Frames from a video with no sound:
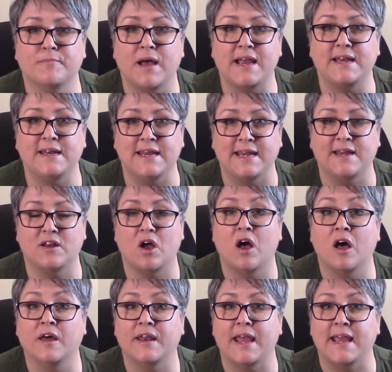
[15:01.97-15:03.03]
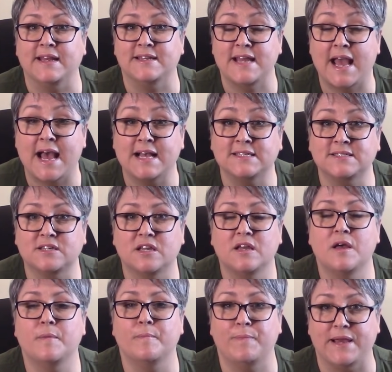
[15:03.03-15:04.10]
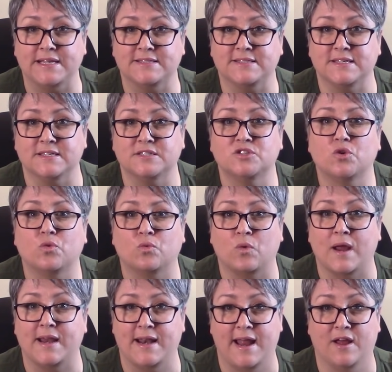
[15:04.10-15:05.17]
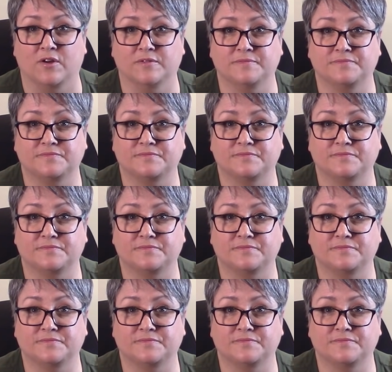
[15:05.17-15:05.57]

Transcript: might need on a task basis right now?